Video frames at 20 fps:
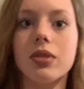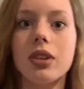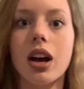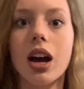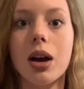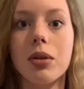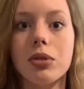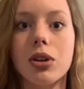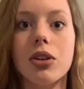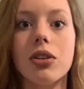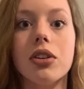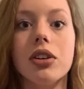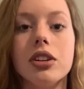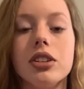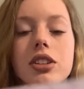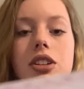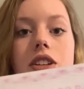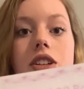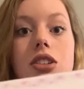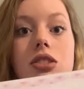I'm going
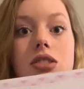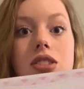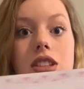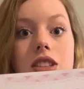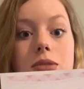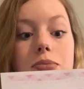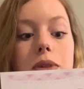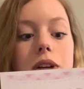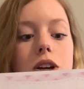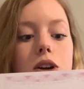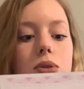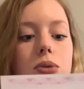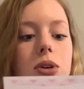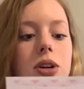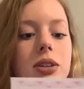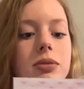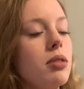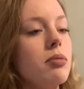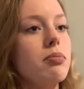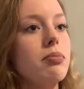to use this bigger
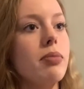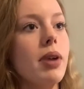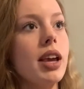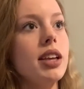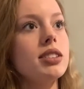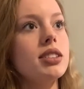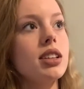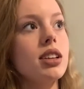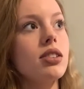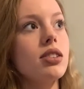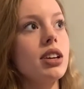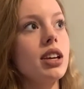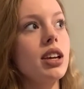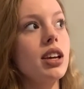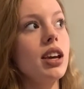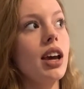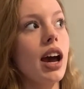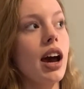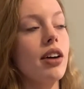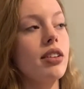one. Basically,
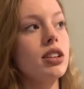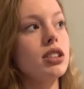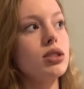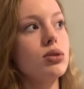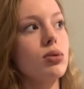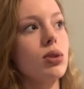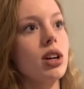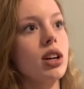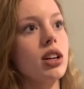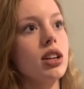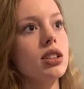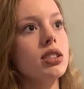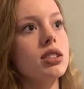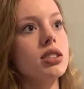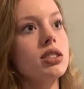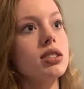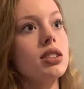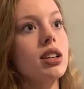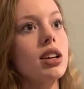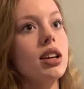how this
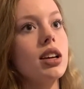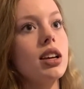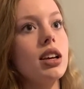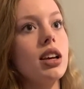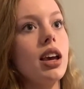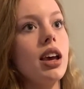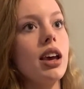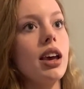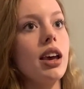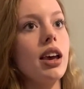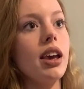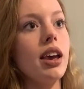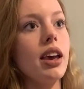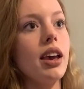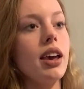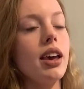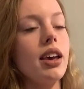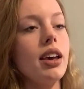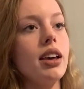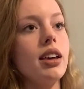works
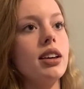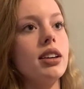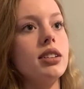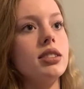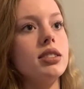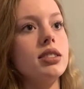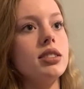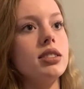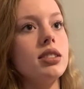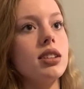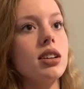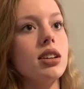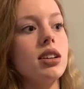is